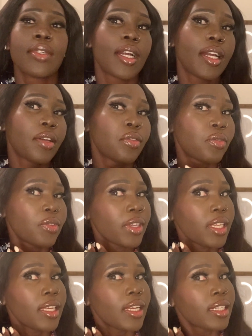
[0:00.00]
I feel
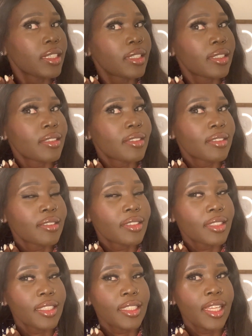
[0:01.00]
like
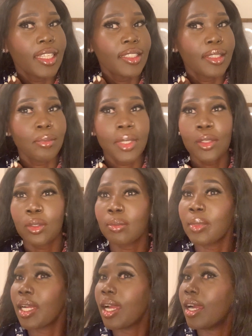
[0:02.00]
it doesn't match with
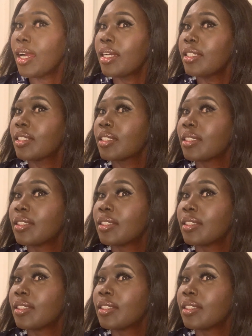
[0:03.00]
my eyes,